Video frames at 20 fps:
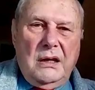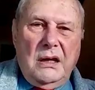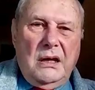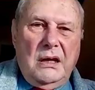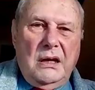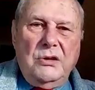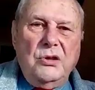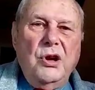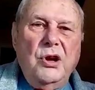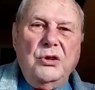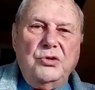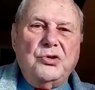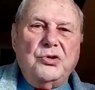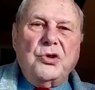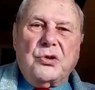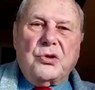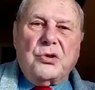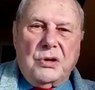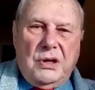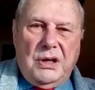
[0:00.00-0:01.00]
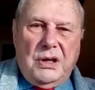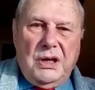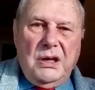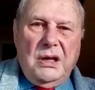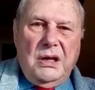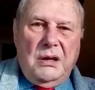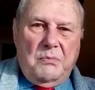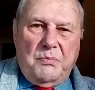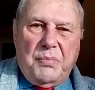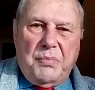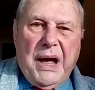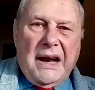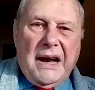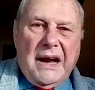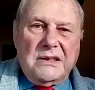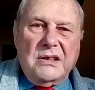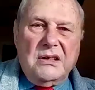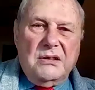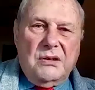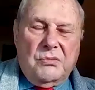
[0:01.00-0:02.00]
enduring
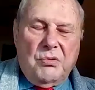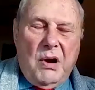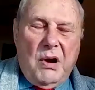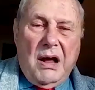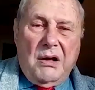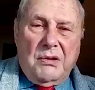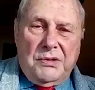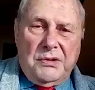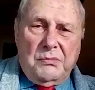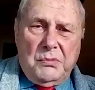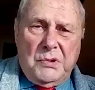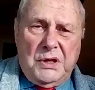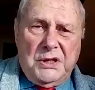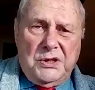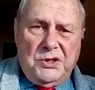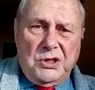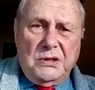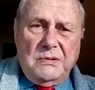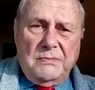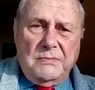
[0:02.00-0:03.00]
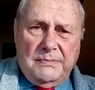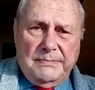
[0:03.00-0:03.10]
impact throughout the region.